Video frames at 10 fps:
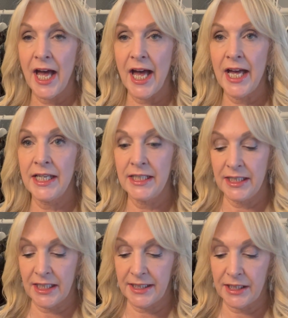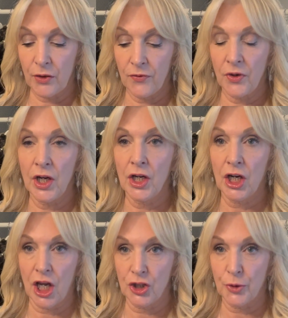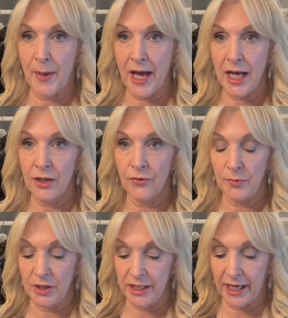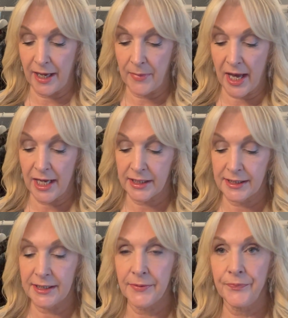and a silver clutch bag from TK Maxx.